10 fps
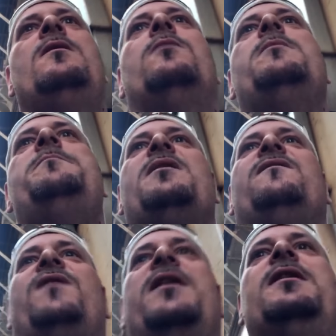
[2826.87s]
Maybe I'll
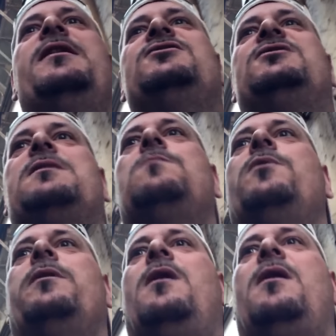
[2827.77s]
find a ledge
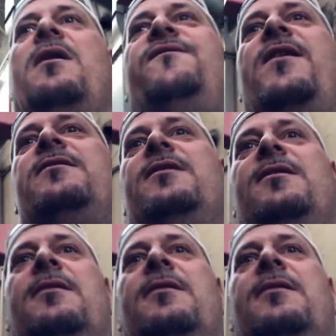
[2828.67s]
somewhere. Oh, I found a,